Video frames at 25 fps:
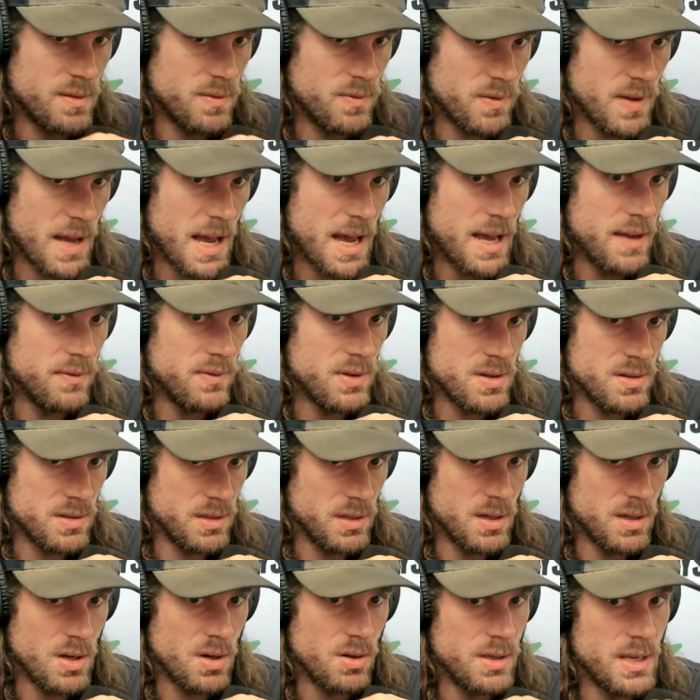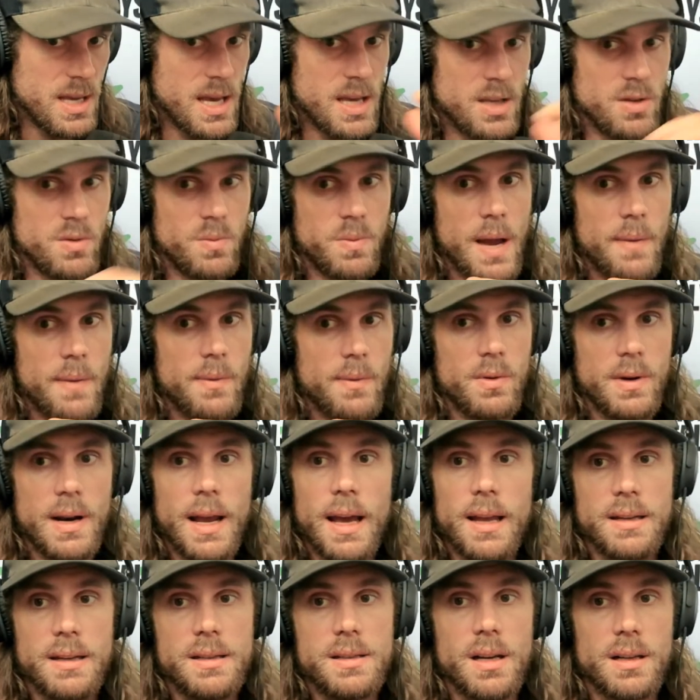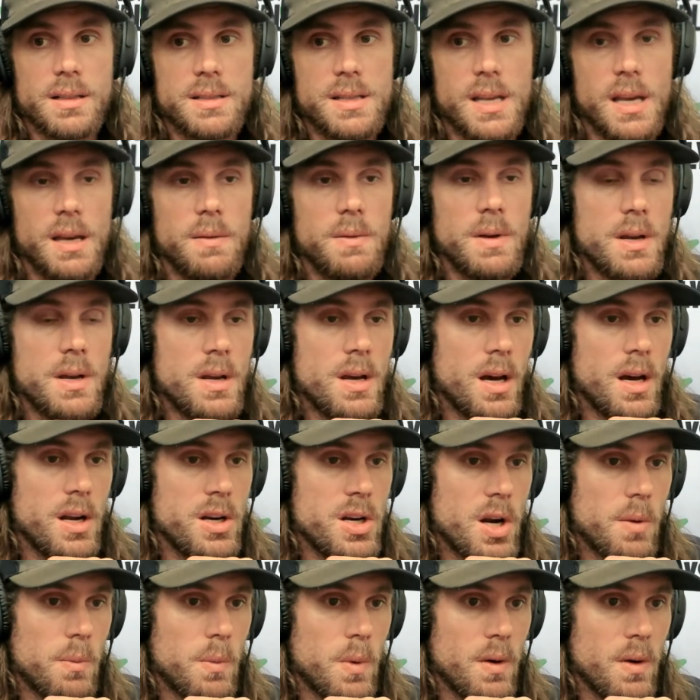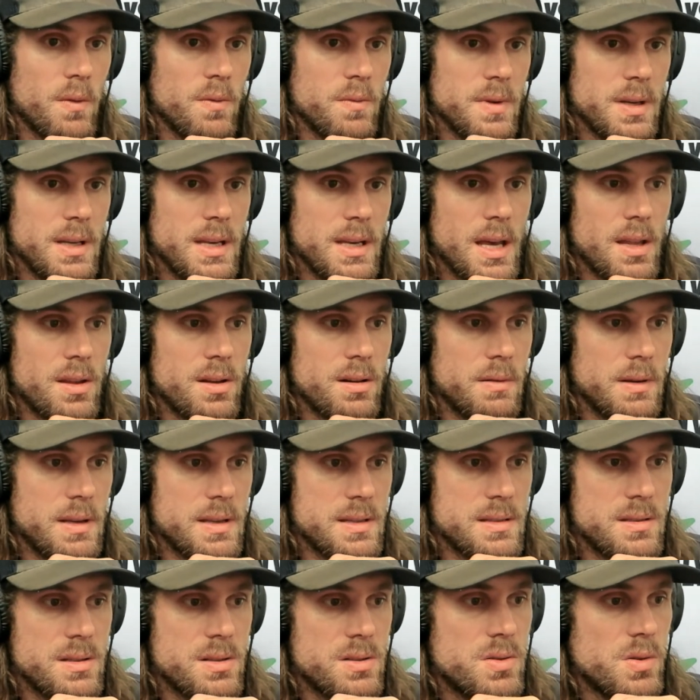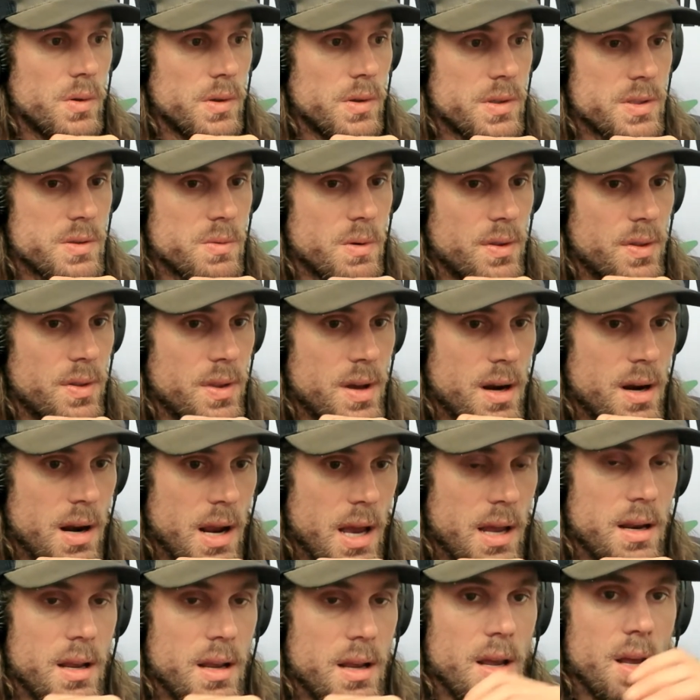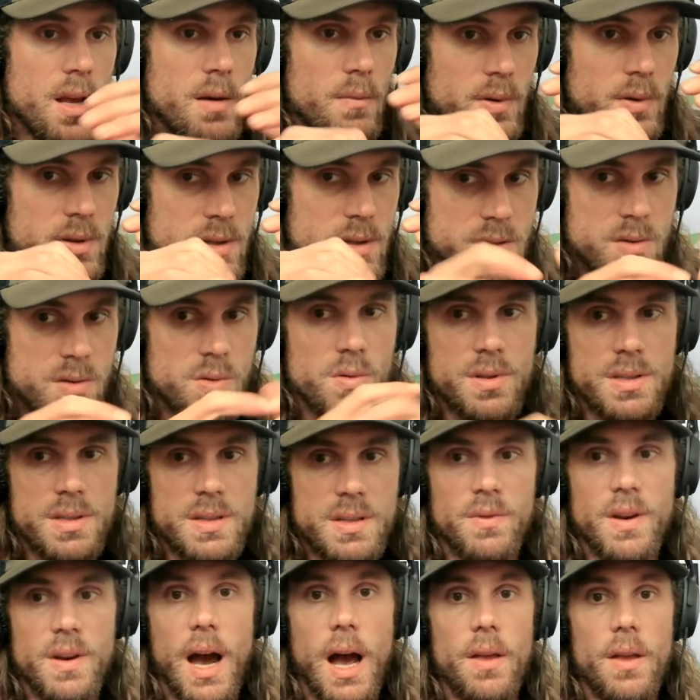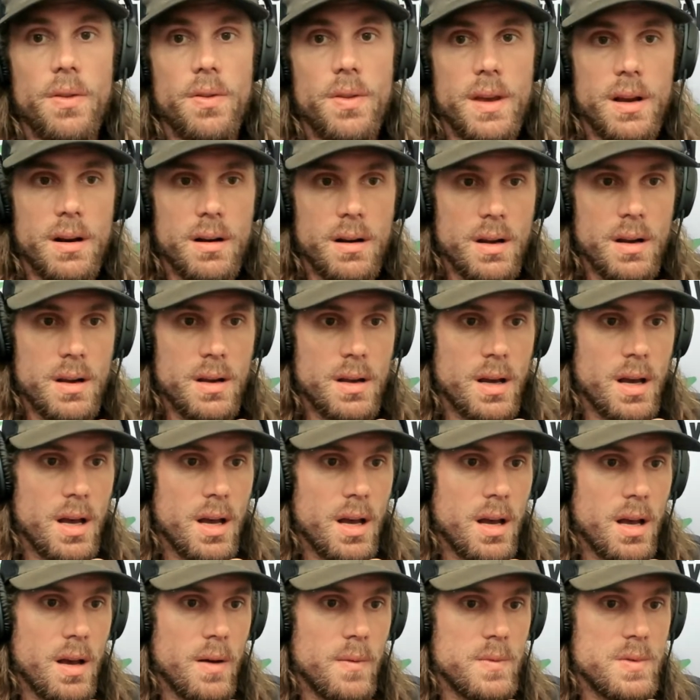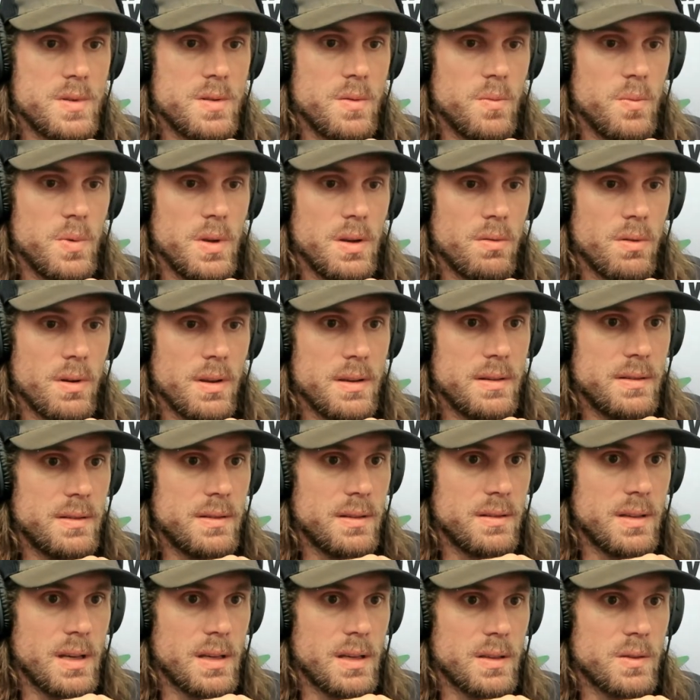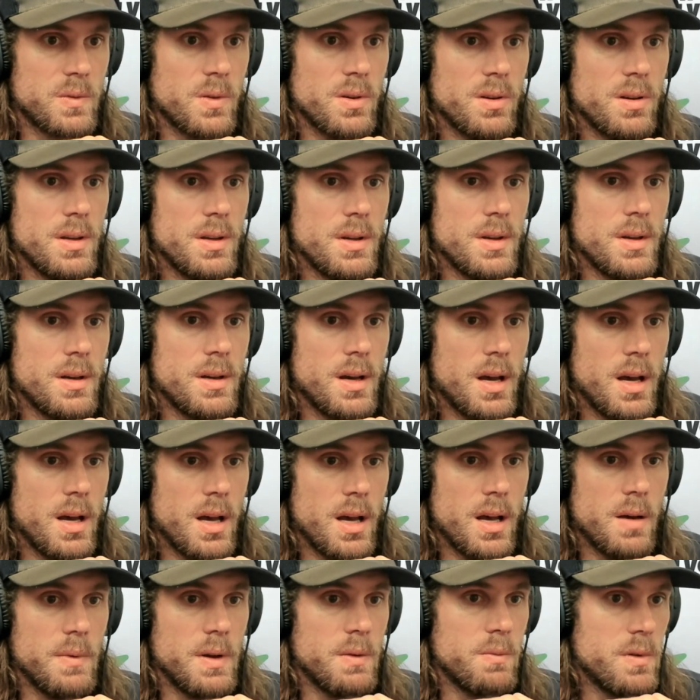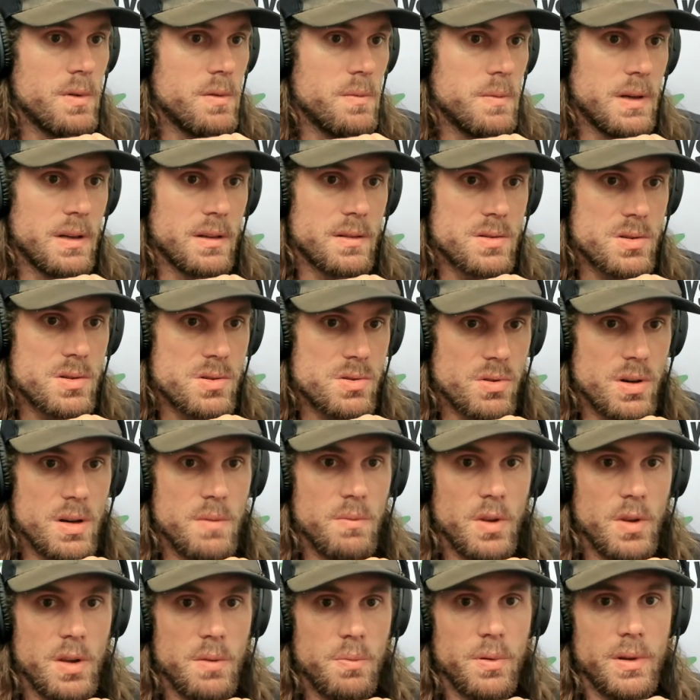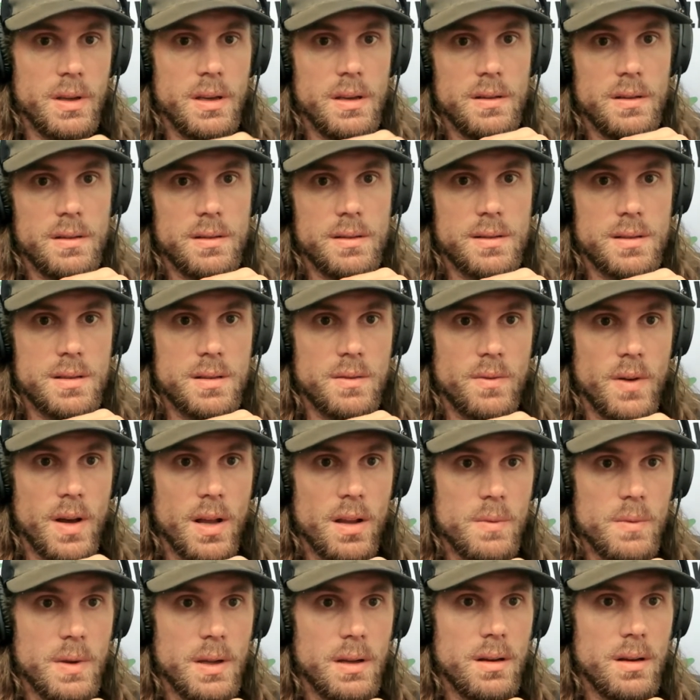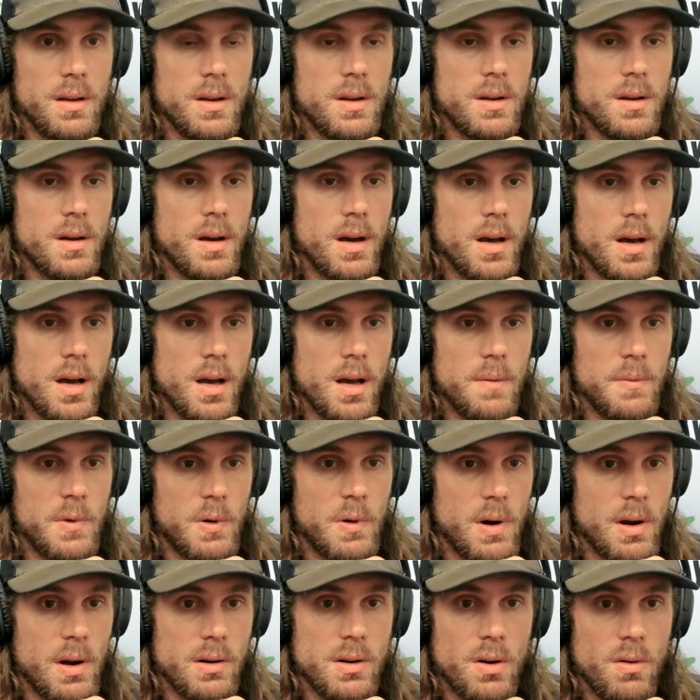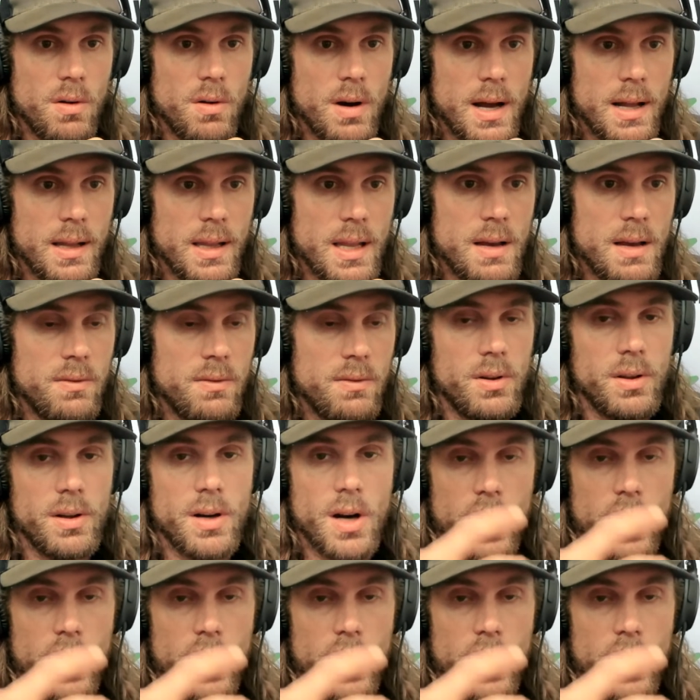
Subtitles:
5 years ago, yeah, you probably would have had to duct tape a number of them together because the tools weren't there yet, but the tools have gotten there to be really successful, and we've been extremely pleased with the development around Go High Level and our